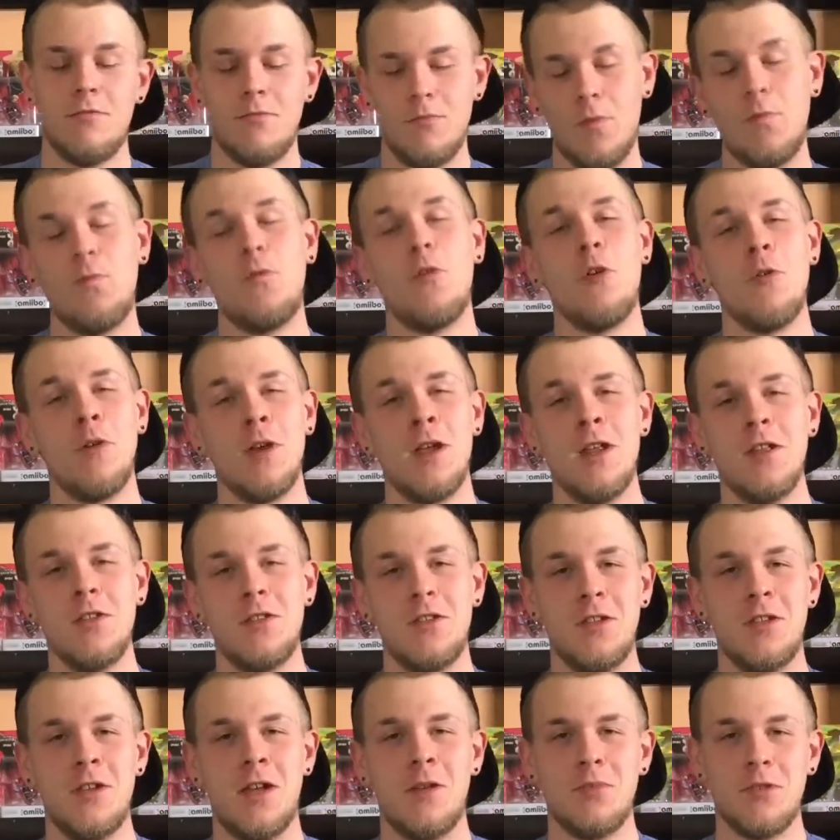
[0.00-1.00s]
Before we get into
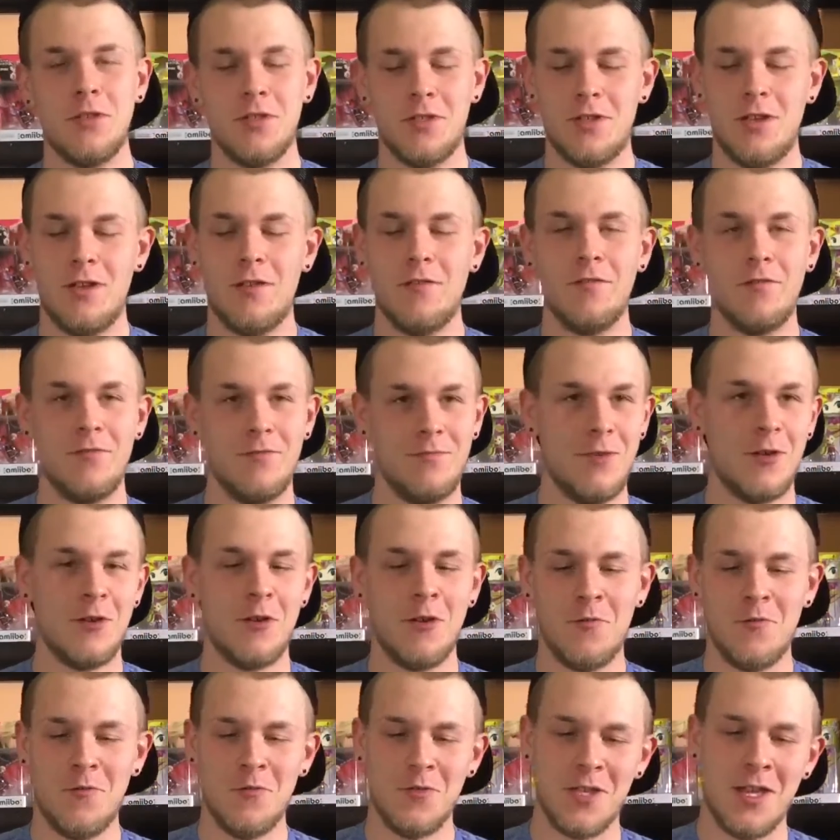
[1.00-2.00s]
the dumpster stuff, my
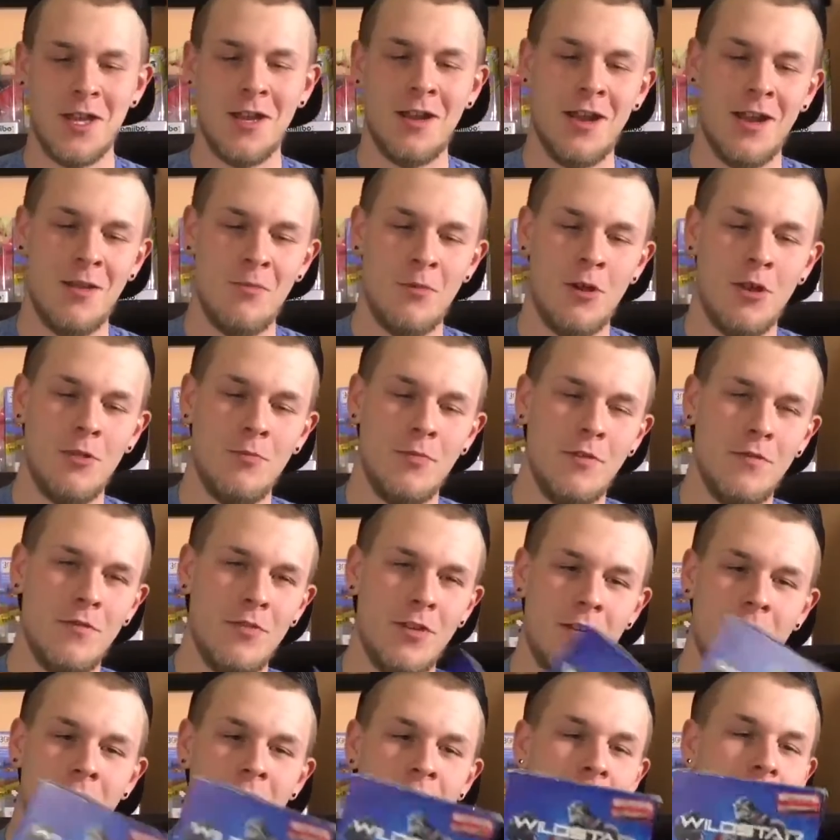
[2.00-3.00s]
girlfriend was kind of eyeballing me over
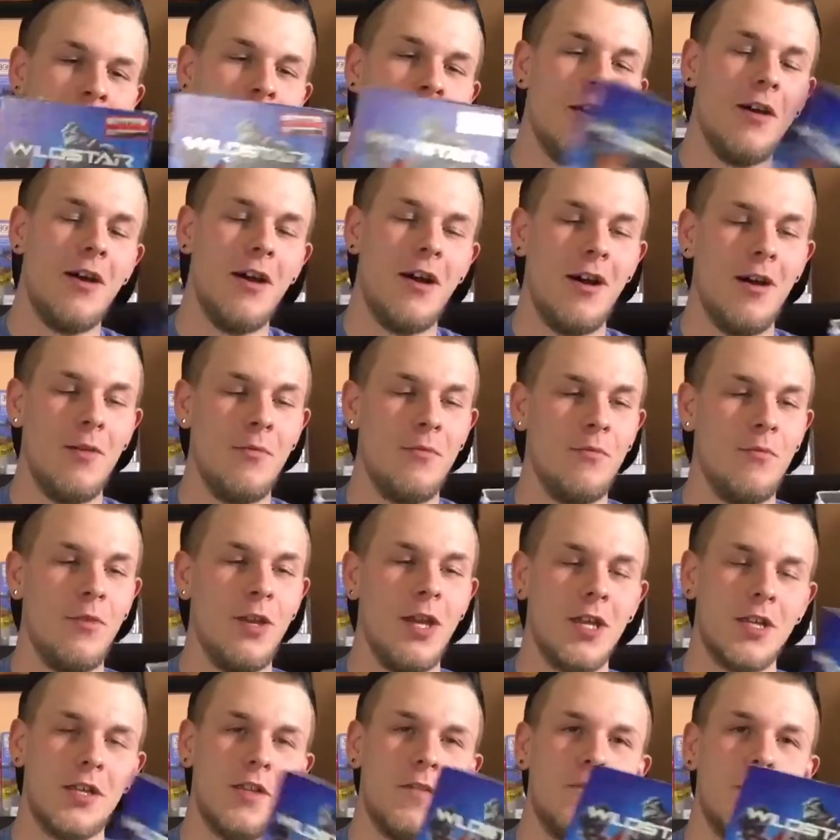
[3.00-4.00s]
there. We
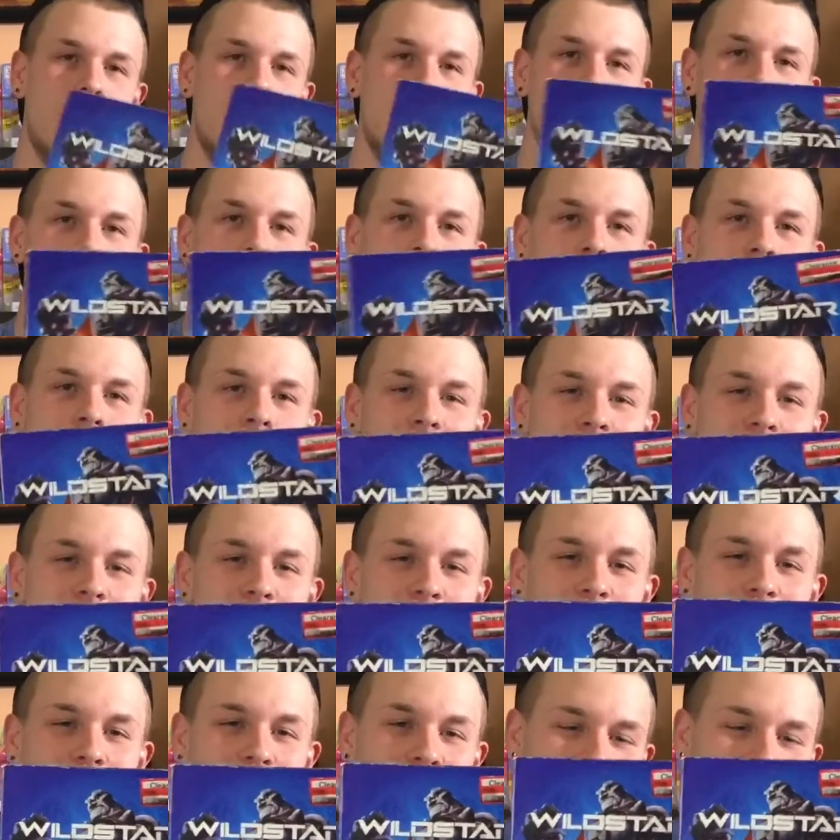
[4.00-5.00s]
actually found this at Goodwill